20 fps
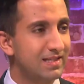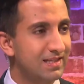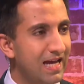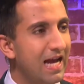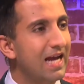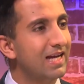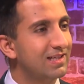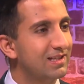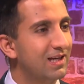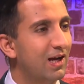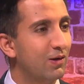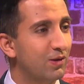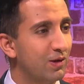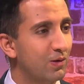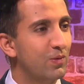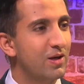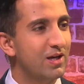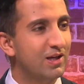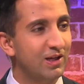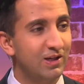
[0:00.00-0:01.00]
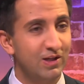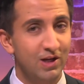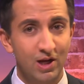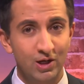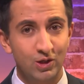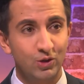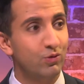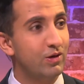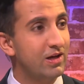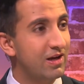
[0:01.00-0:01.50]
sacked now. I think we can
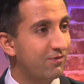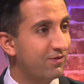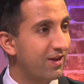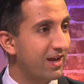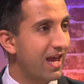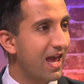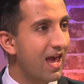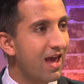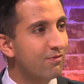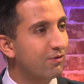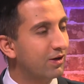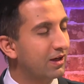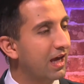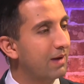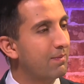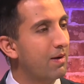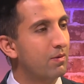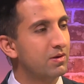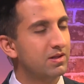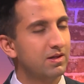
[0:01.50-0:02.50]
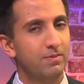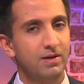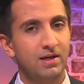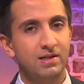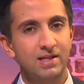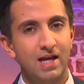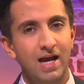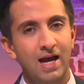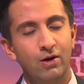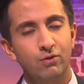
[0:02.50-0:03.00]
agree if they ever came out with something
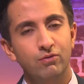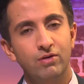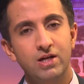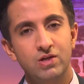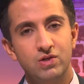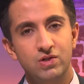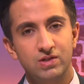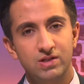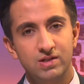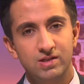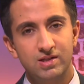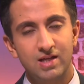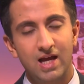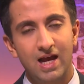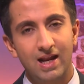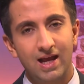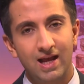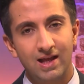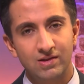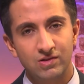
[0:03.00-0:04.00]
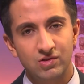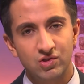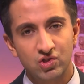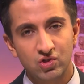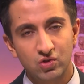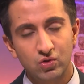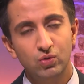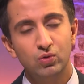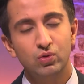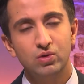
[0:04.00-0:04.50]
as outrageous as that. And
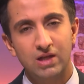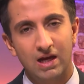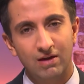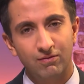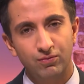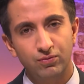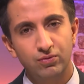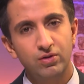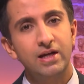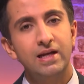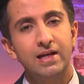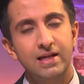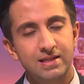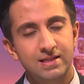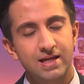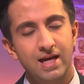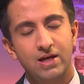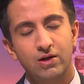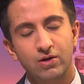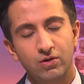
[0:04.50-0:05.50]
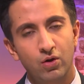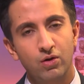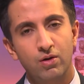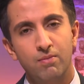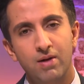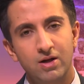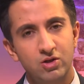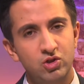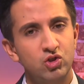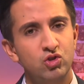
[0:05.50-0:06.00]
schools have really taken on
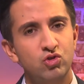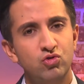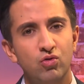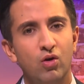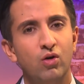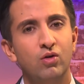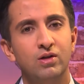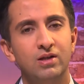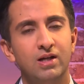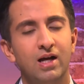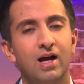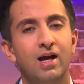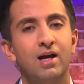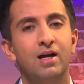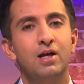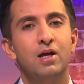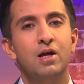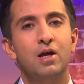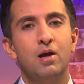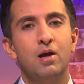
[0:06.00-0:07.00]
a much stronger